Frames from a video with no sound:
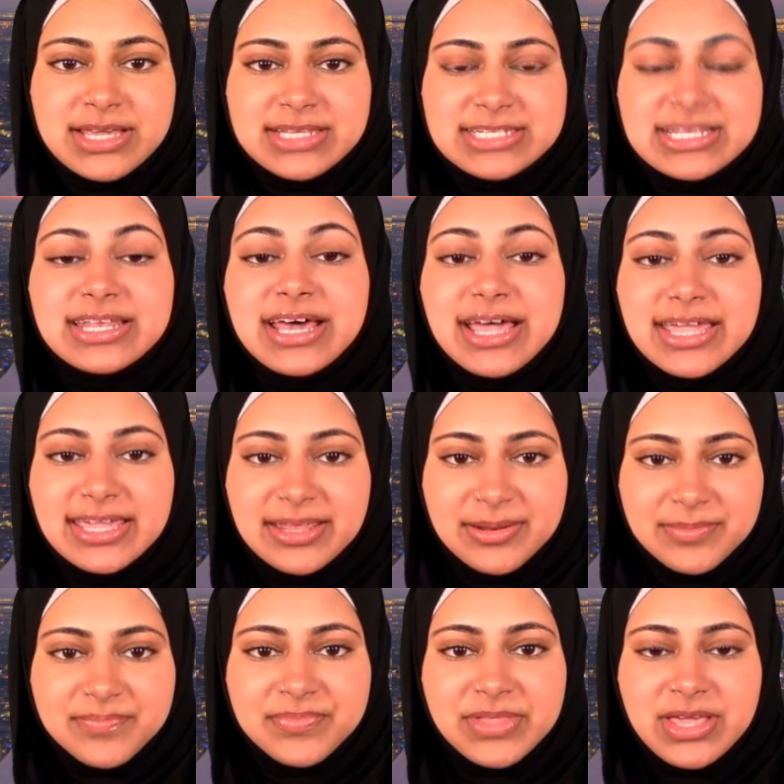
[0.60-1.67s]
Tonight,
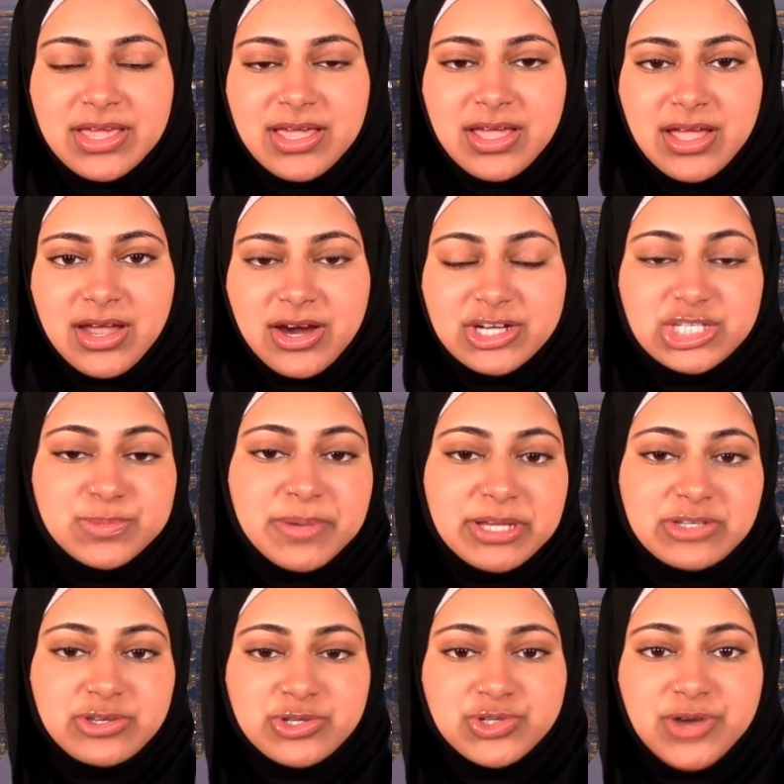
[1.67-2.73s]
our
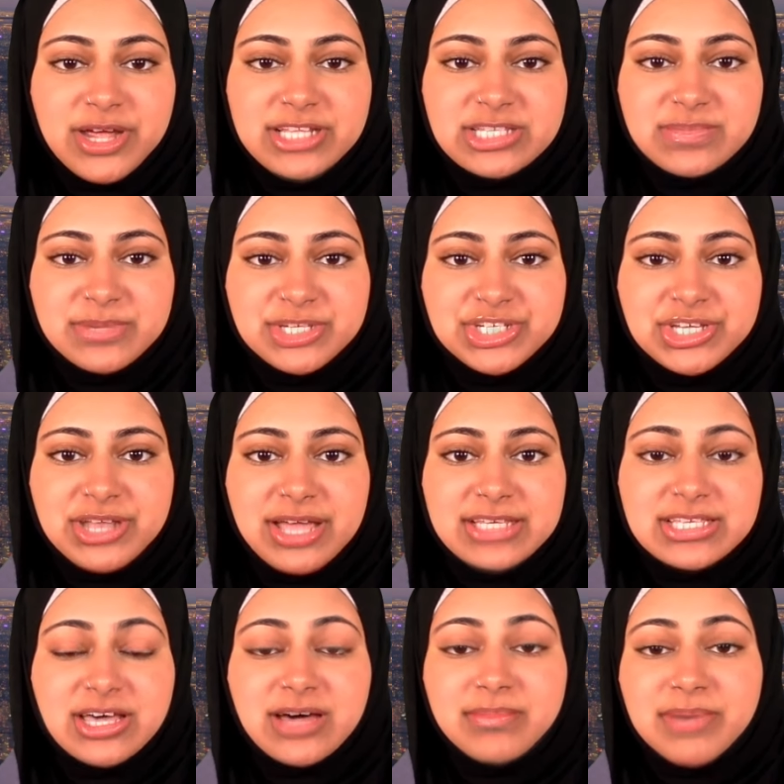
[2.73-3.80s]
special transmission
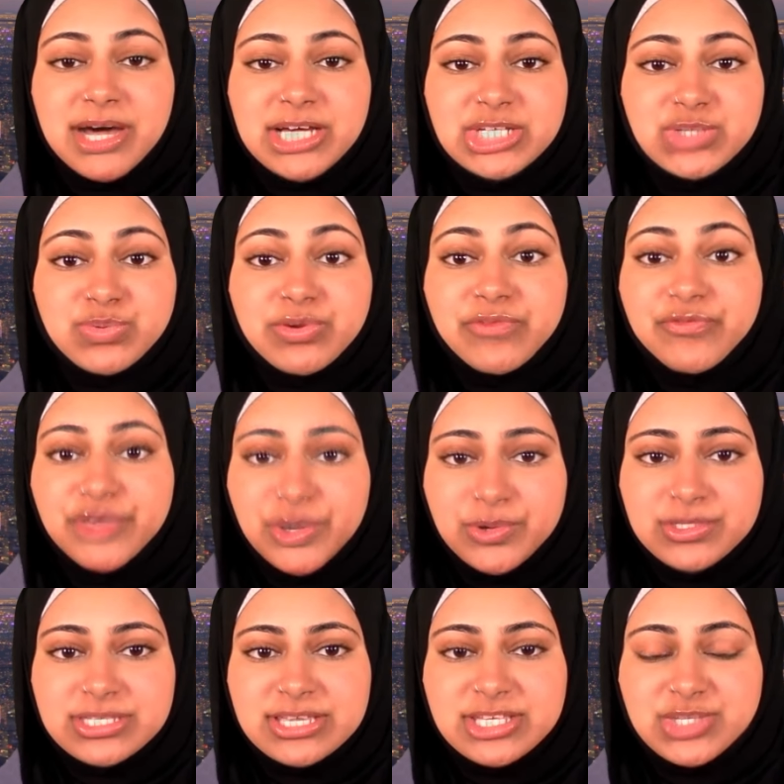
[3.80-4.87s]
as Hamas
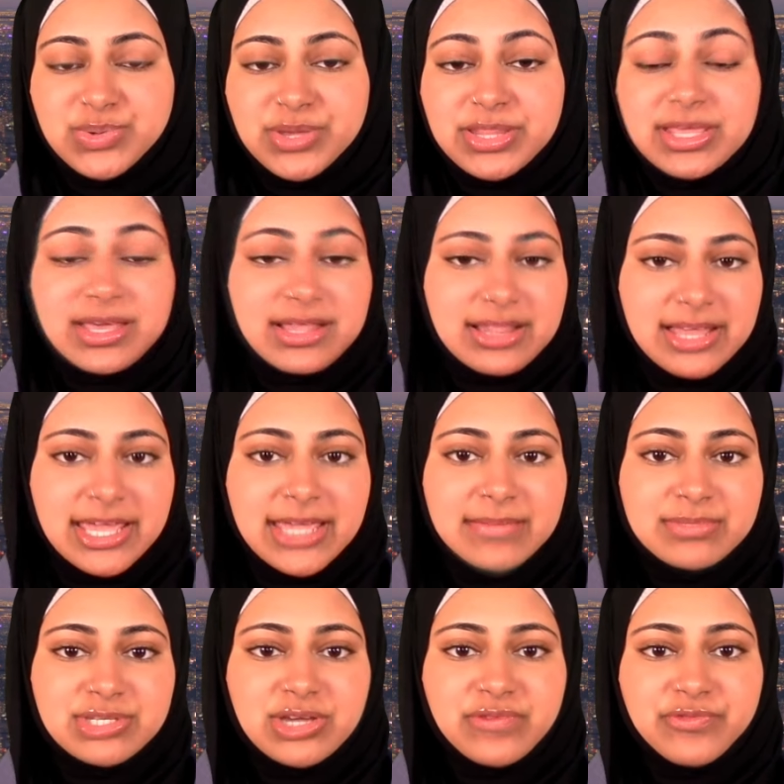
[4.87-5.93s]
refutes Israeli
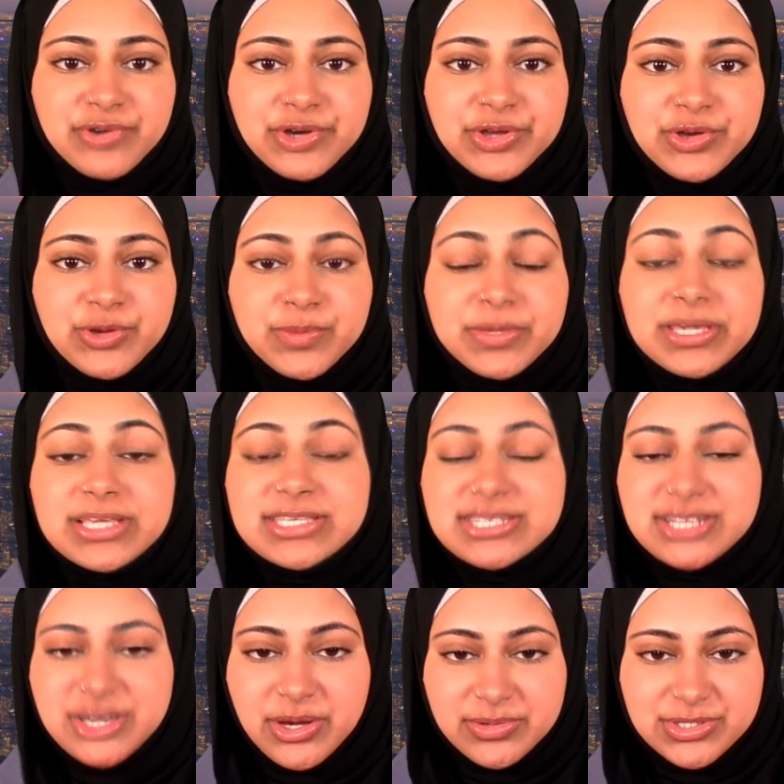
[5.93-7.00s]
claims of renewed peace
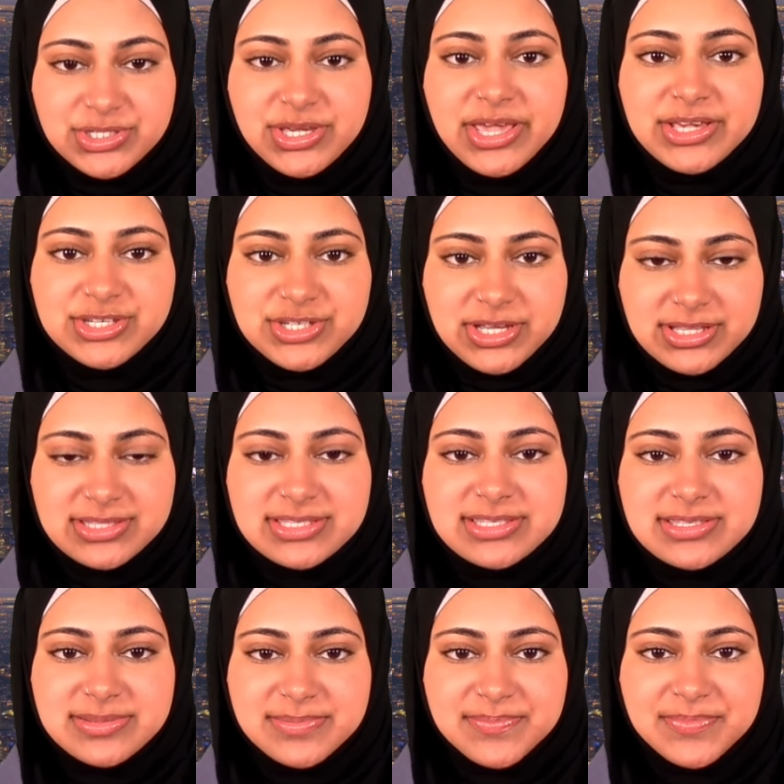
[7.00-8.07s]

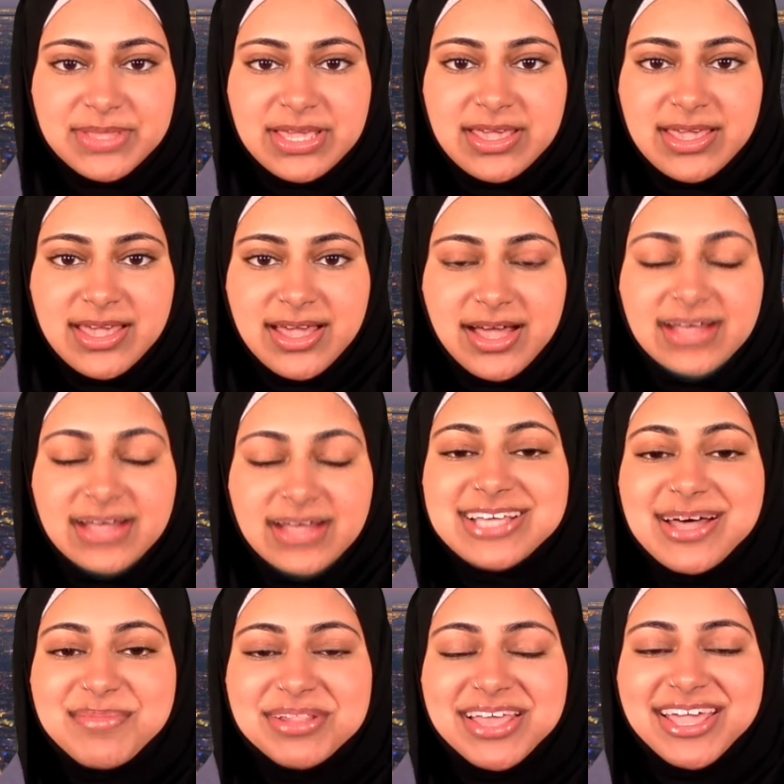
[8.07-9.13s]
negotiations.
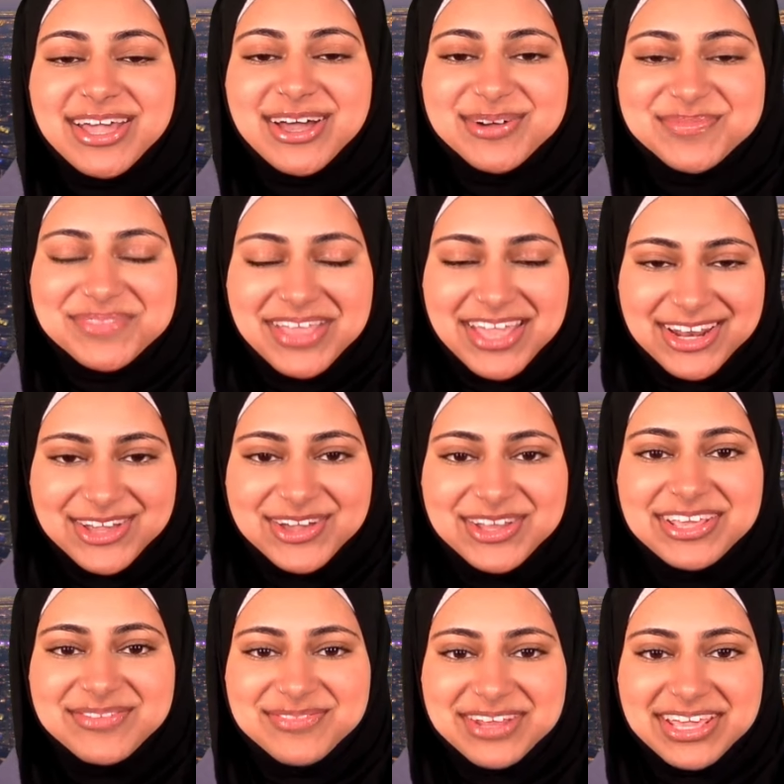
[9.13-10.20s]
Assalamu alaikum and good
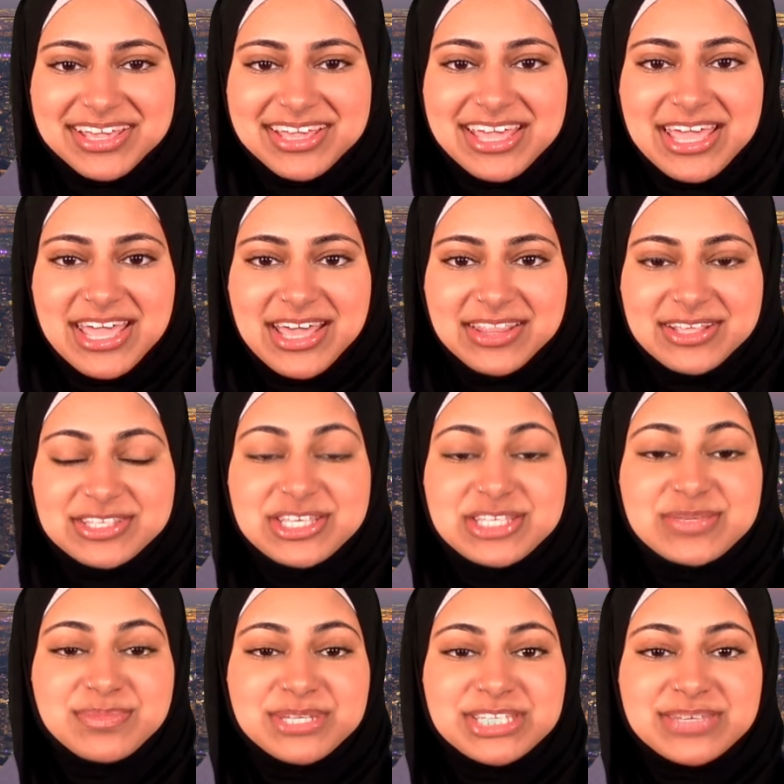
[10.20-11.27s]
evening. This
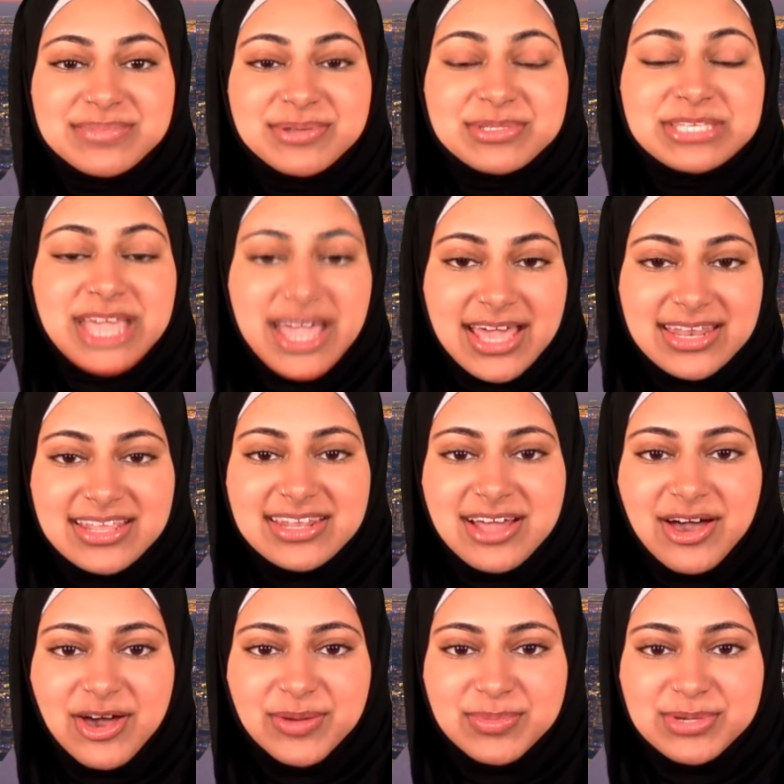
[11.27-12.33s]
is Muslim News
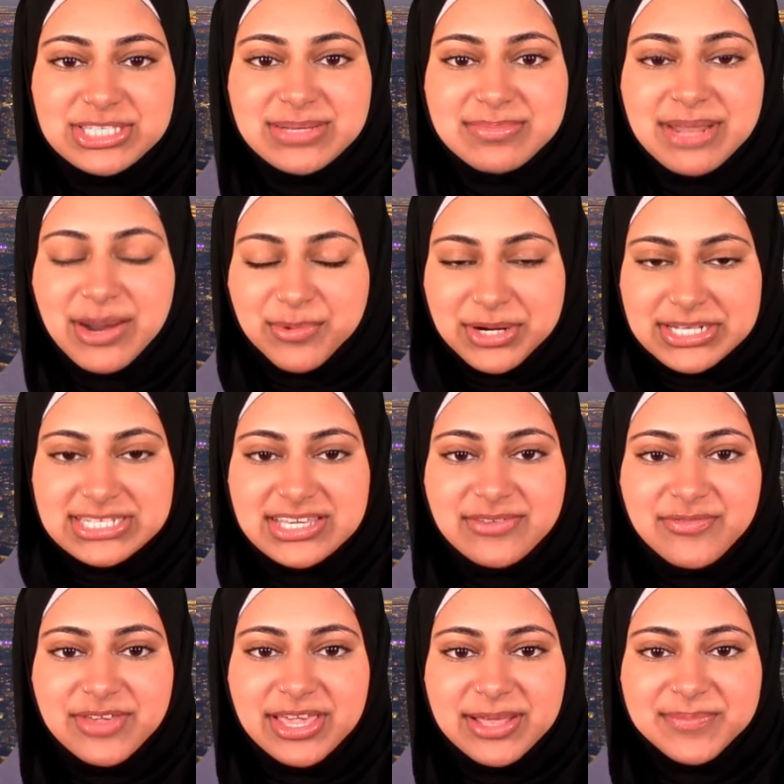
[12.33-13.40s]
Canada on Muslim Network T
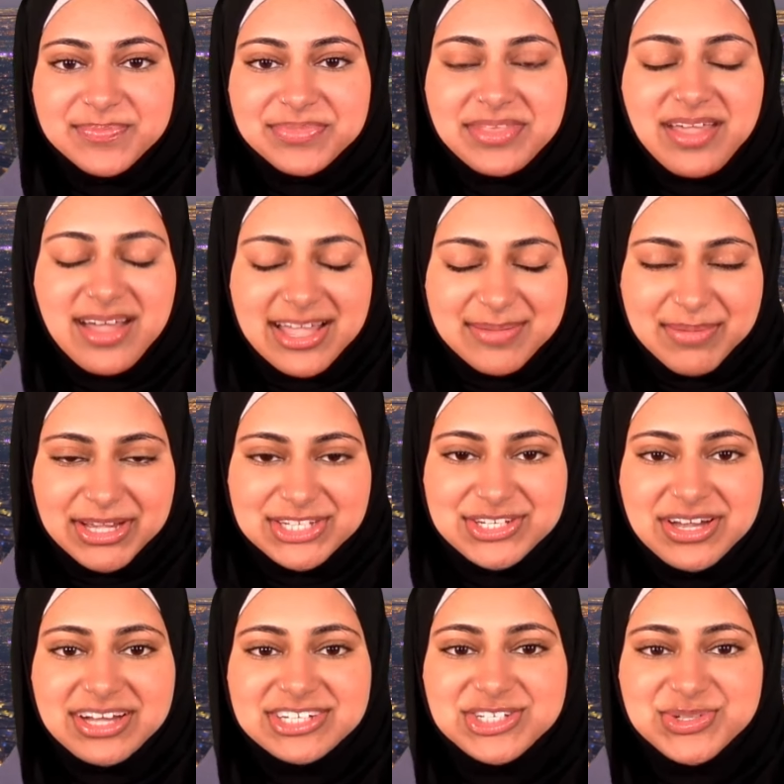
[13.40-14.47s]
V. I'm
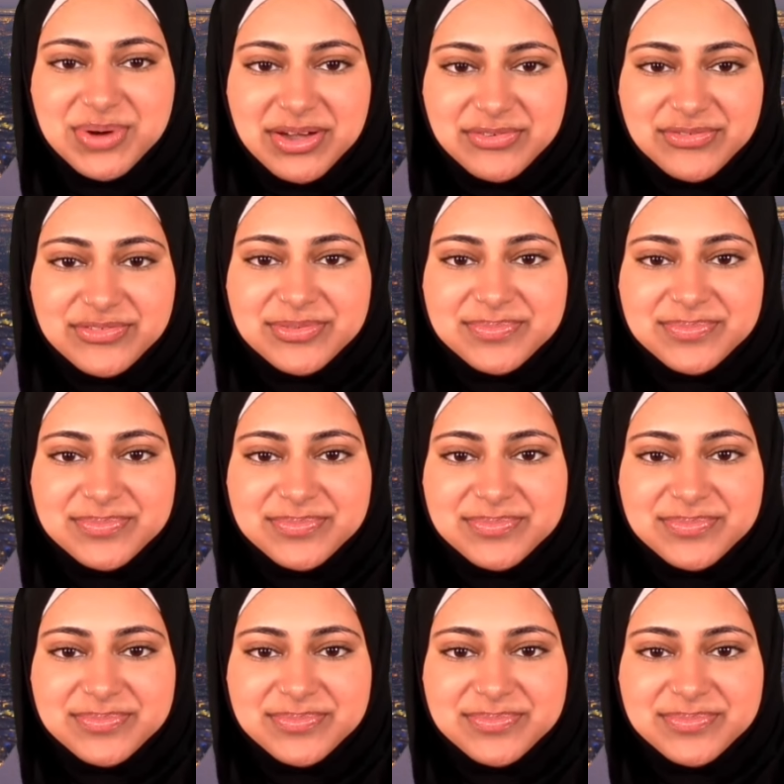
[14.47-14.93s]
Aisha Ashraf.